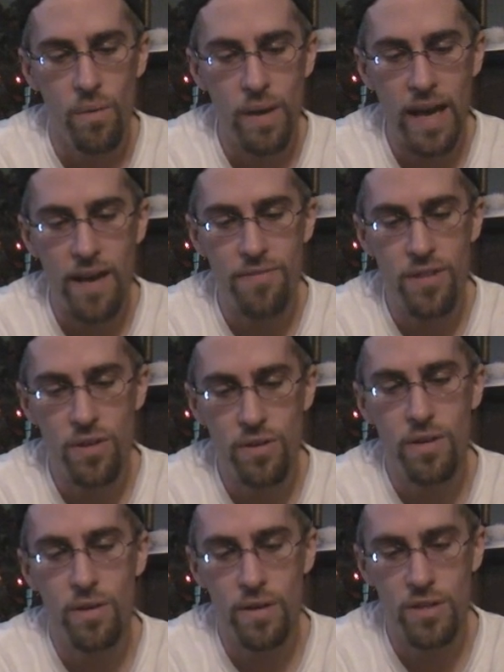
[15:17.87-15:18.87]
we have the
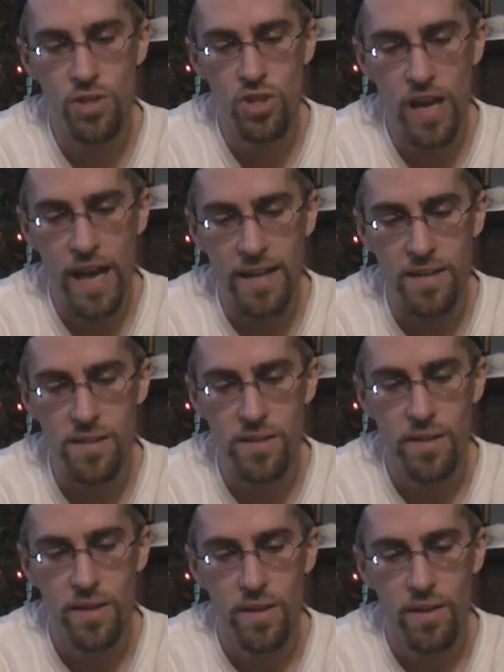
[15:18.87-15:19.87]
New York
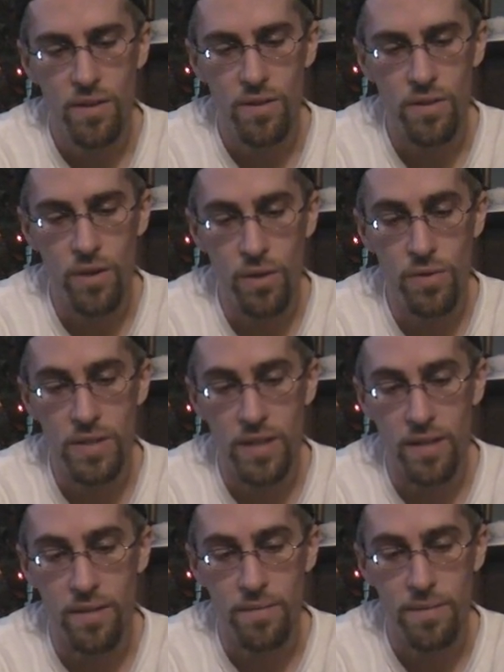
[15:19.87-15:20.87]
Jets
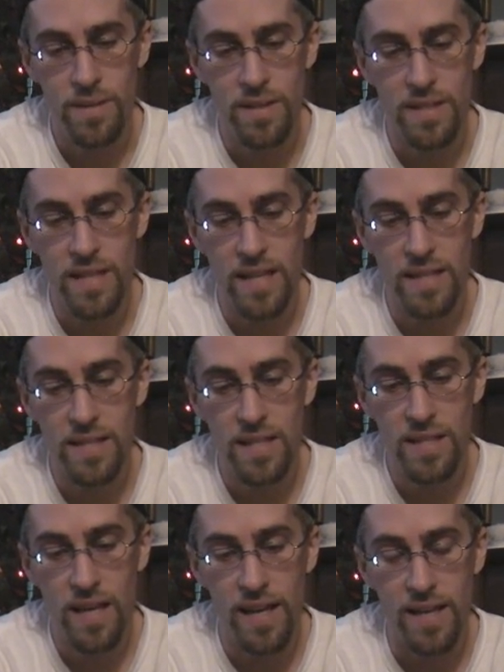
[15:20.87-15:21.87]
losing to the
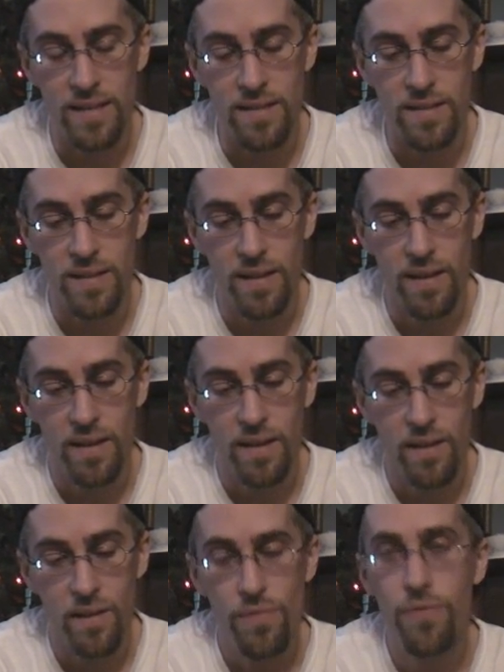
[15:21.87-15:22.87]
Tennessee Titans
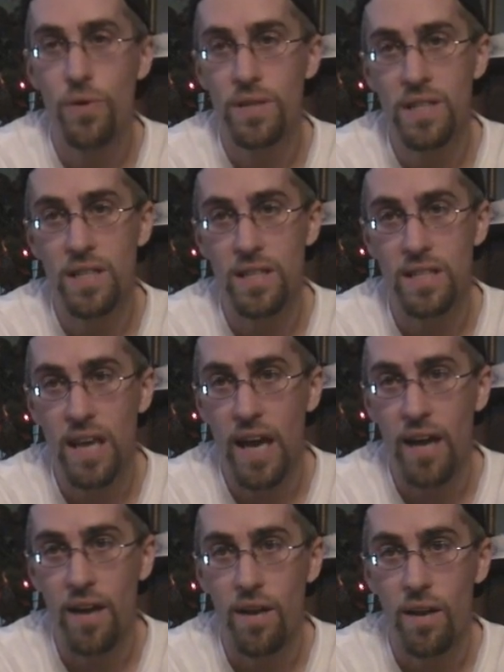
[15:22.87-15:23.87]

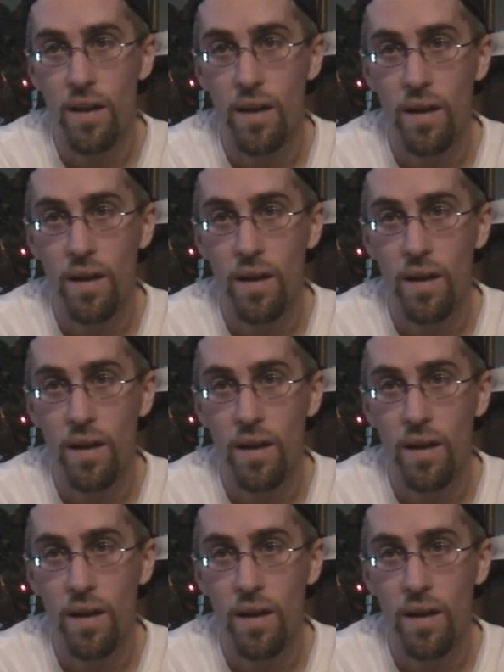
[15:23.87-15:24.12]
14-10.